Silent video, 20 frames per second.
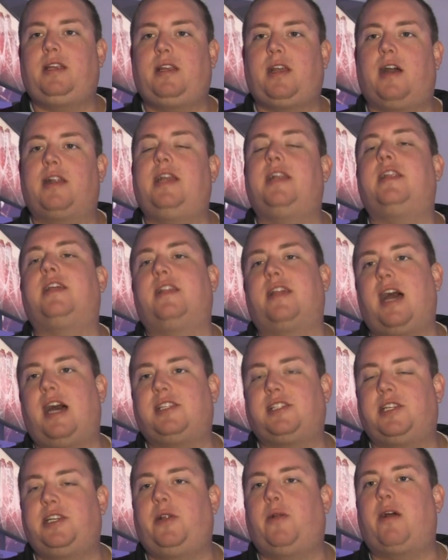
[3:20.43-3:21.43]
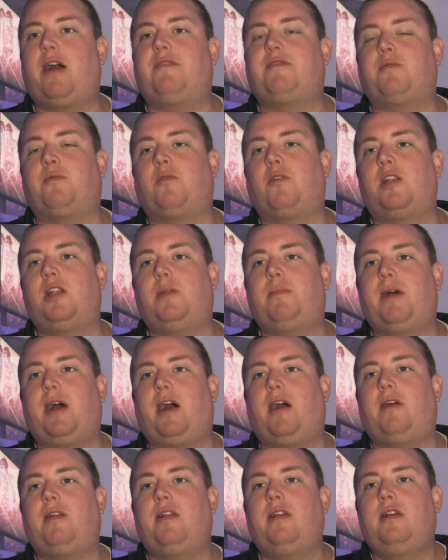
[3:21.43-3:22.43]
cut into that, so you don't have to worry
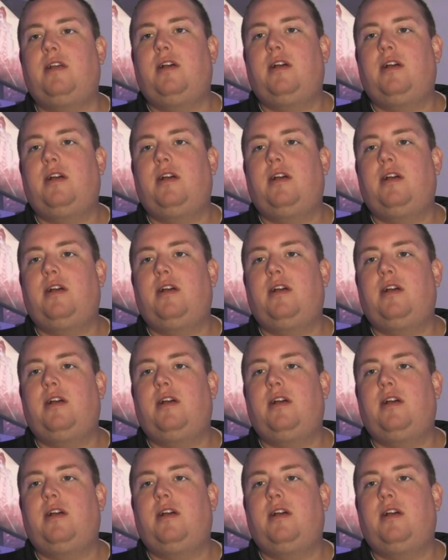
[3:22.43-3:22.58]
about